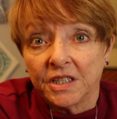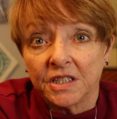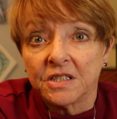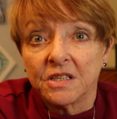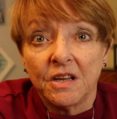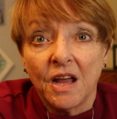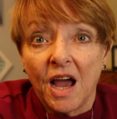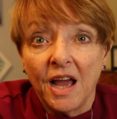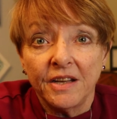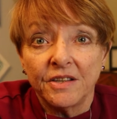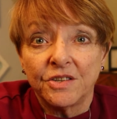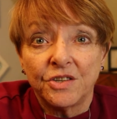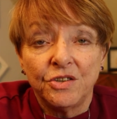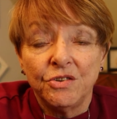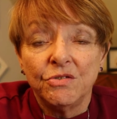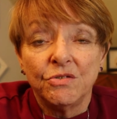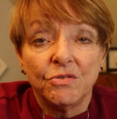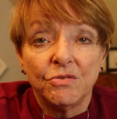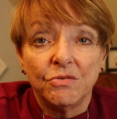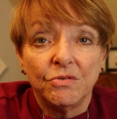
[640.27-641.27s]
It's not
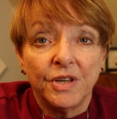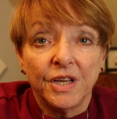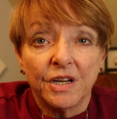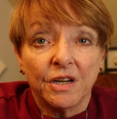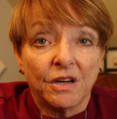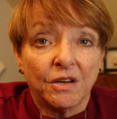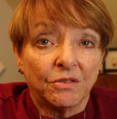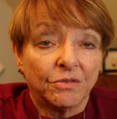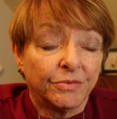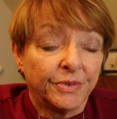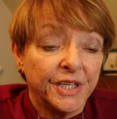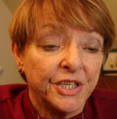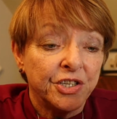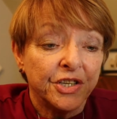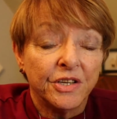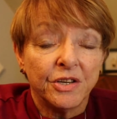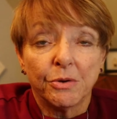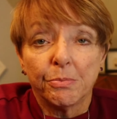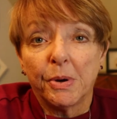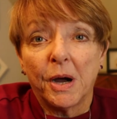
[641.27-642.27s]
to, reach
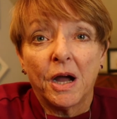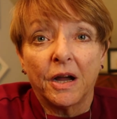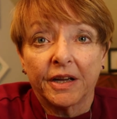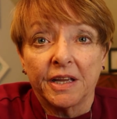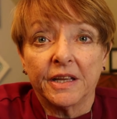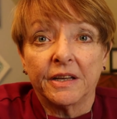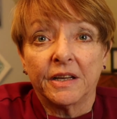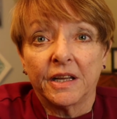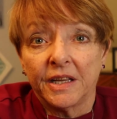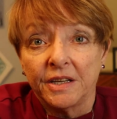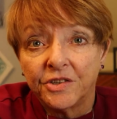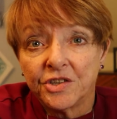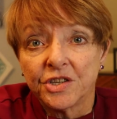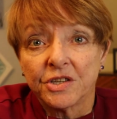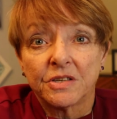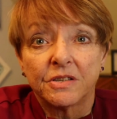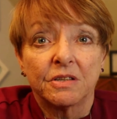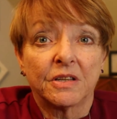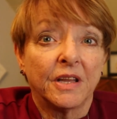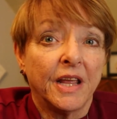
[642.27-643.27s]
in your pocket and
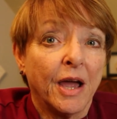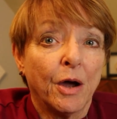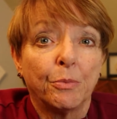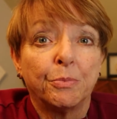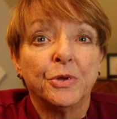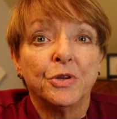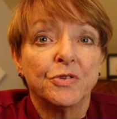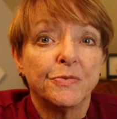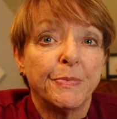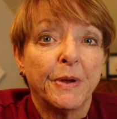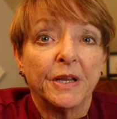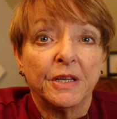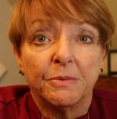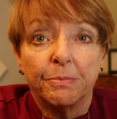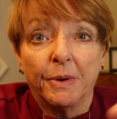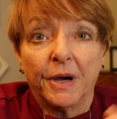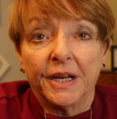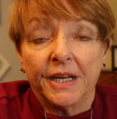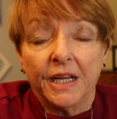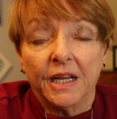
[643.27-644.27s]
just help you spend
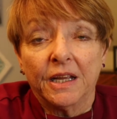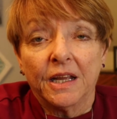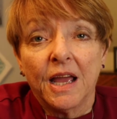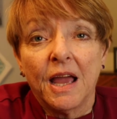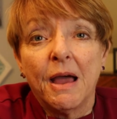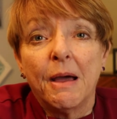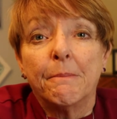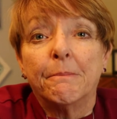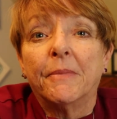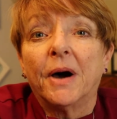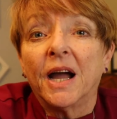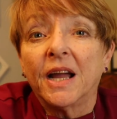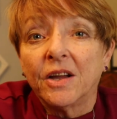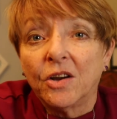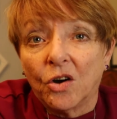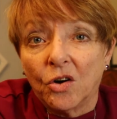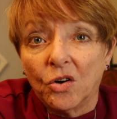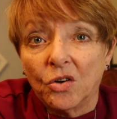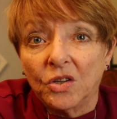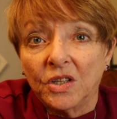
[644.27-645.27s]
money. My
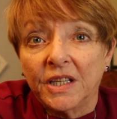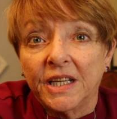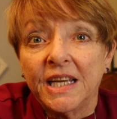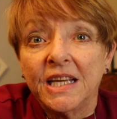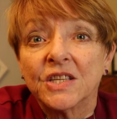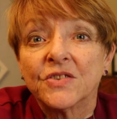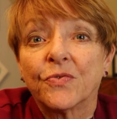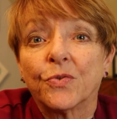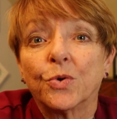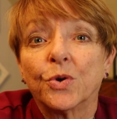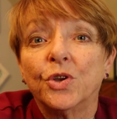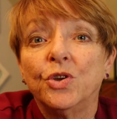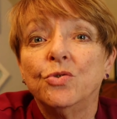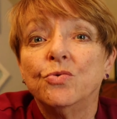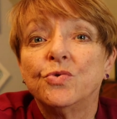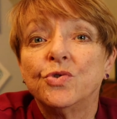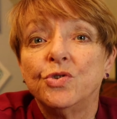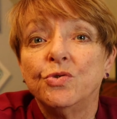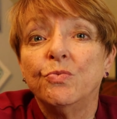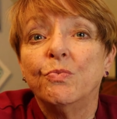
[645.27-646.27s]
goal is for
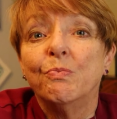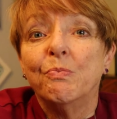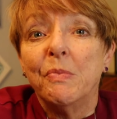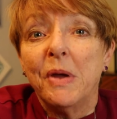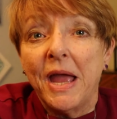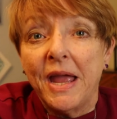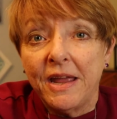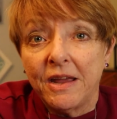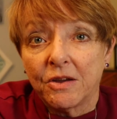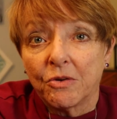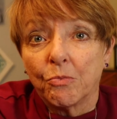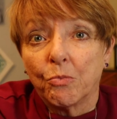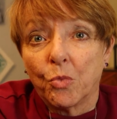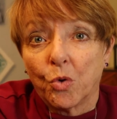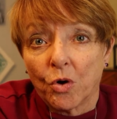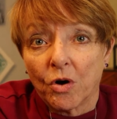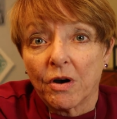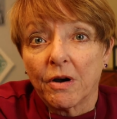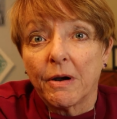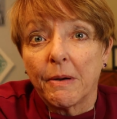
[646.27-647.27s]
you to make
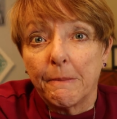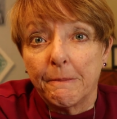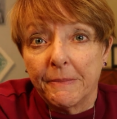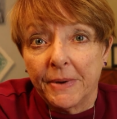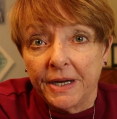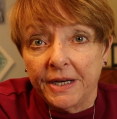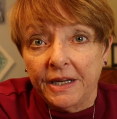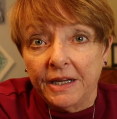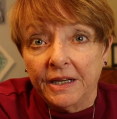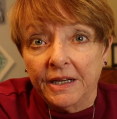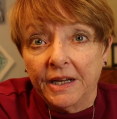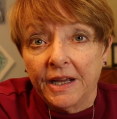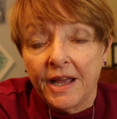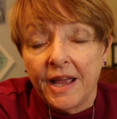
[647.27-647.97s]
more money.